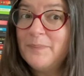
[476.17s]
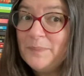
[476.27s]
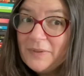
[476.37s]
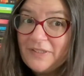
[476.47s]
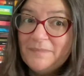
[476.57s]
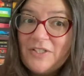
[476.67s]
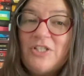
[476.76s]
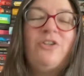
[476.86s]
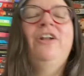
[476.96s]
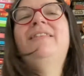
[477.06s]
book club that she
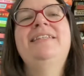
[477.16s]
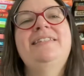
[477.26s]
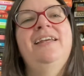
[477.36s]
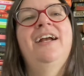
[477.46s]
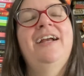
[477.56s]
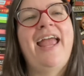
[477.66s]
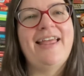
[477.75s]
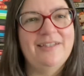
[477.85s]
started this year, and this